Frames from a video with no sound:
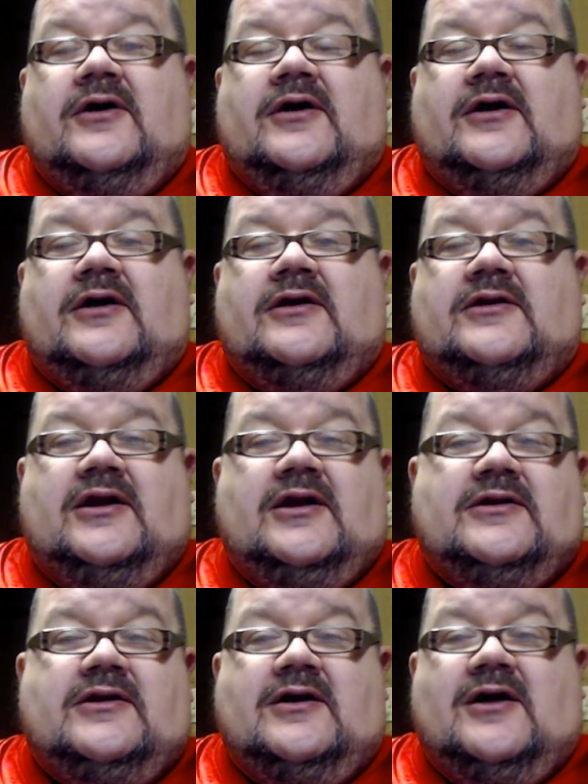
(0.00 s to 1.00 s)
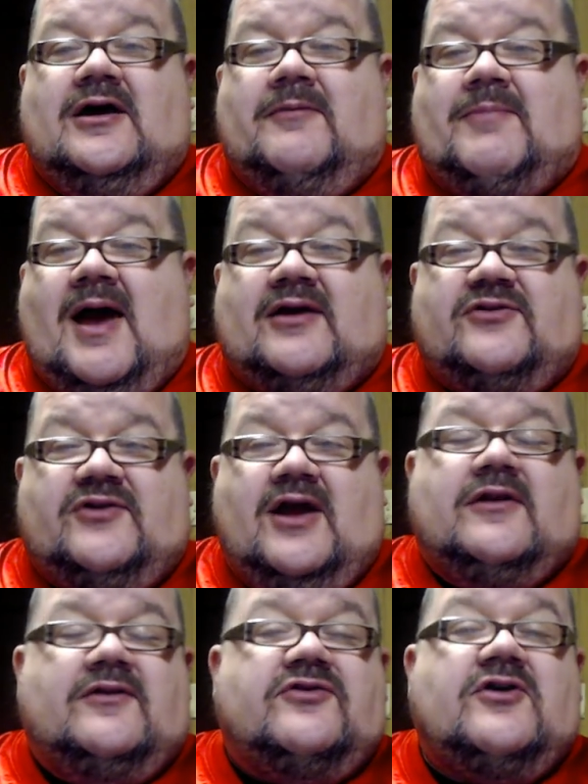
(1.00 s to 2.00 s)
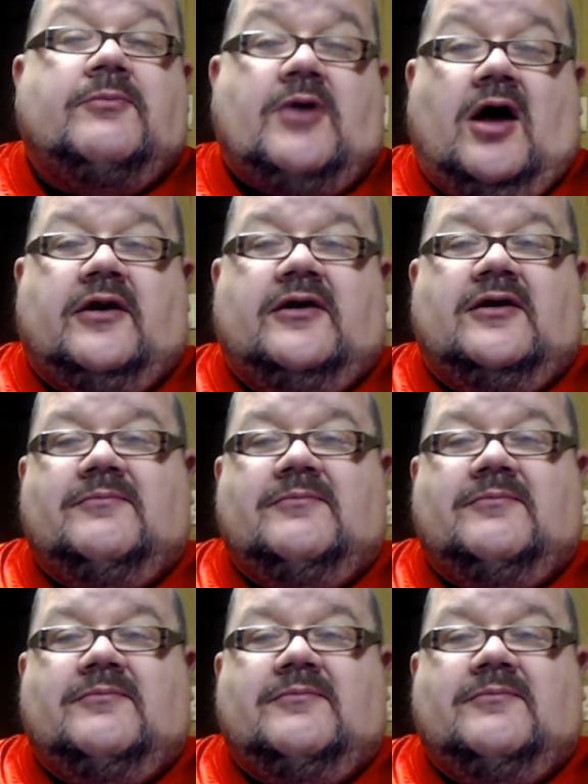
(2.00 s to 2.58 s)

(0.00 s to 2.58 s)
in India, Pakistan, the subcontinent,